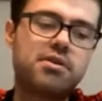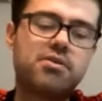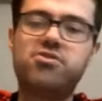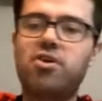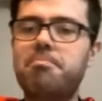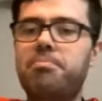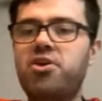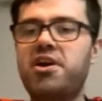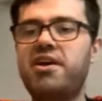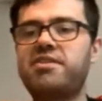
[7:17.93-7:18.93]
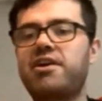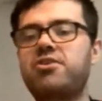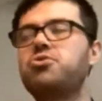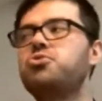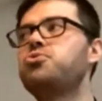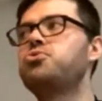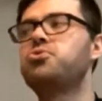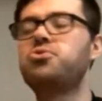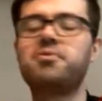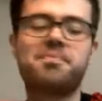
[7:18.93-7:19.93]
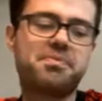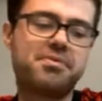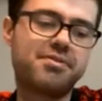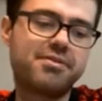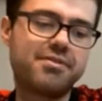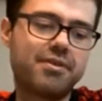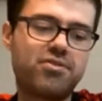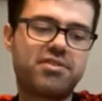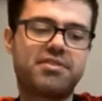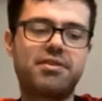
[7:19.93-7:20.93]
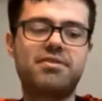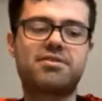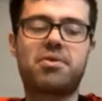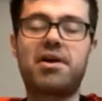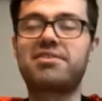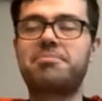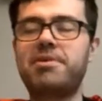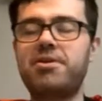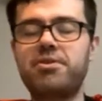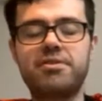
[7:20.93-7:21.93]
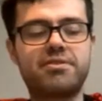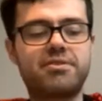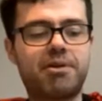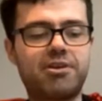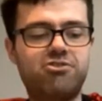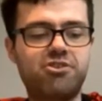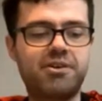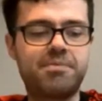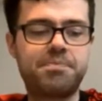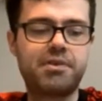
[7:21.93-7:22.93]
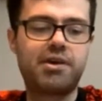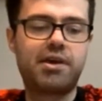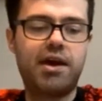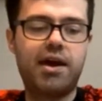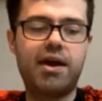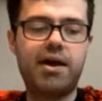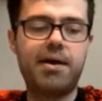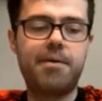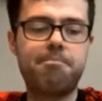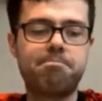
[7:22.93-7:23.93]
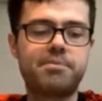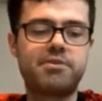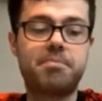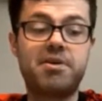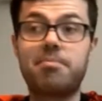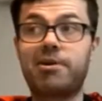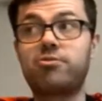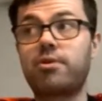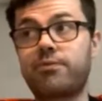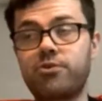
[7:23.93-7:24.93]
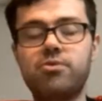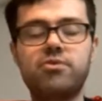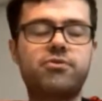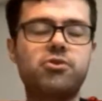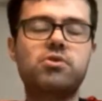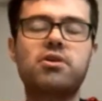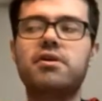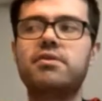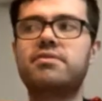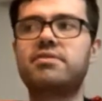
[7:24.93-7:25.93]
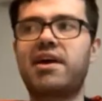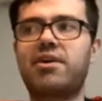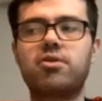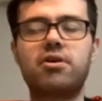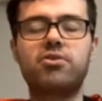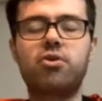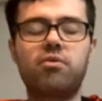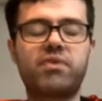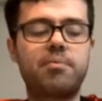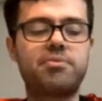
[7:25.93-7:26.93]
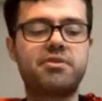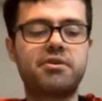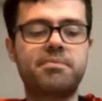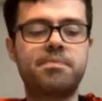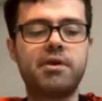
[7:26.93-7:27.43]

John Brady, who obviously is quite experienced manager. He's been the manager for a few years now at Northampton,